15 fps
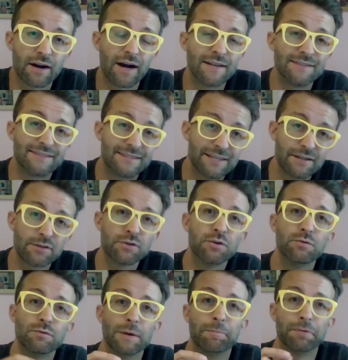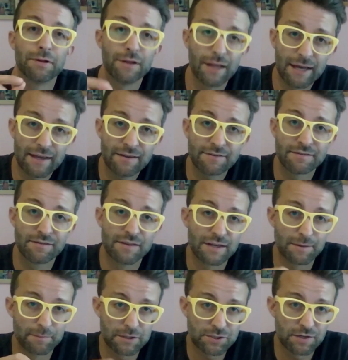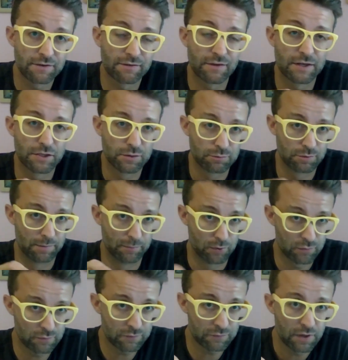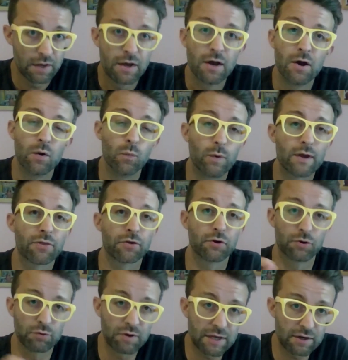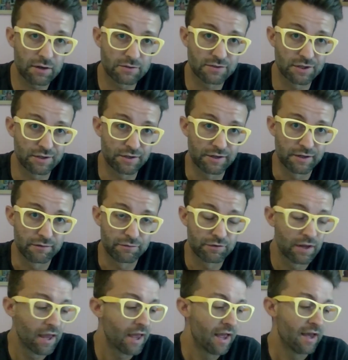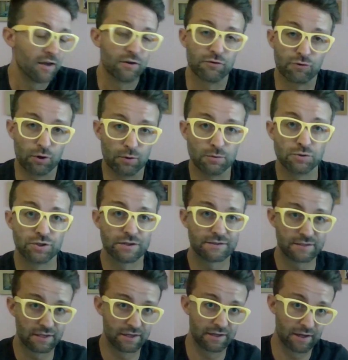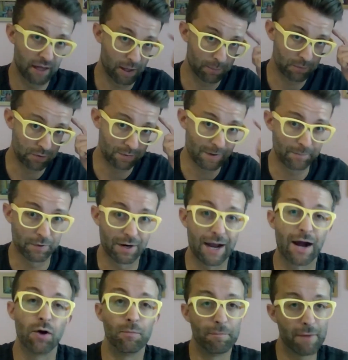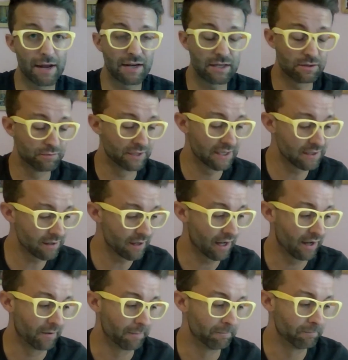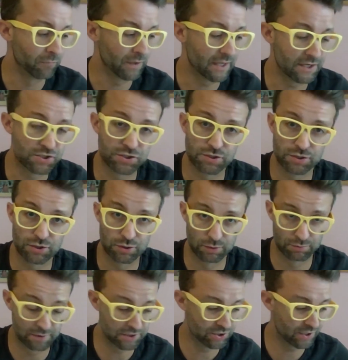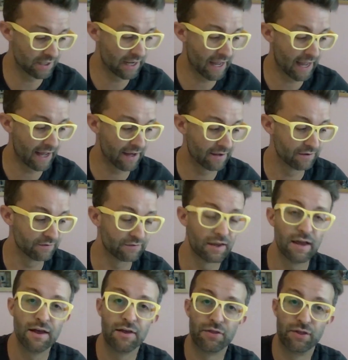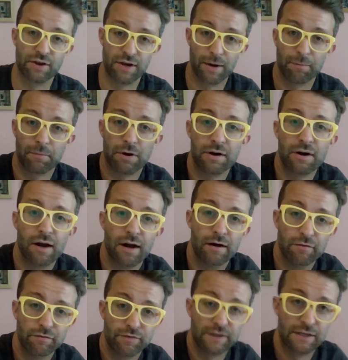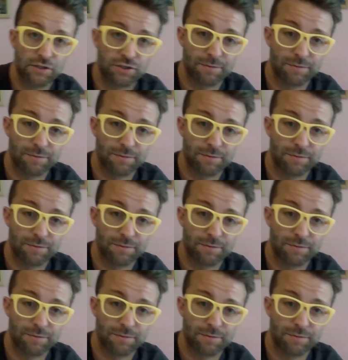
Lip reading: until you replace the emissions that you removed with green alternatives. So just to help you remember how many you need, your region has the number of each